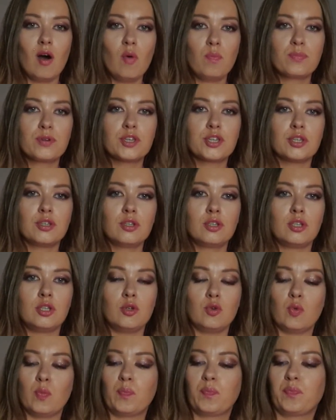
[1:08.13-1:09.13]
Option
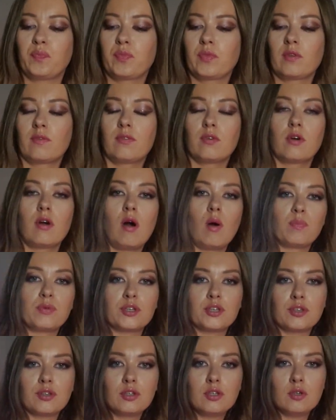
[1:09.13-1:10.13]
two. For
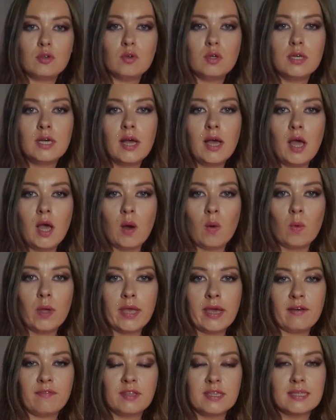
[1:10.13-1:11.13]
option two,
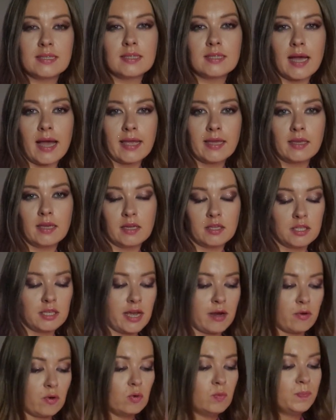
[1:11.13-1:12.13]
we have the Psychic
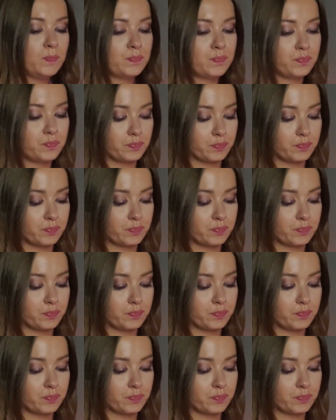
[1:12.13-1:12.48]
Tarot.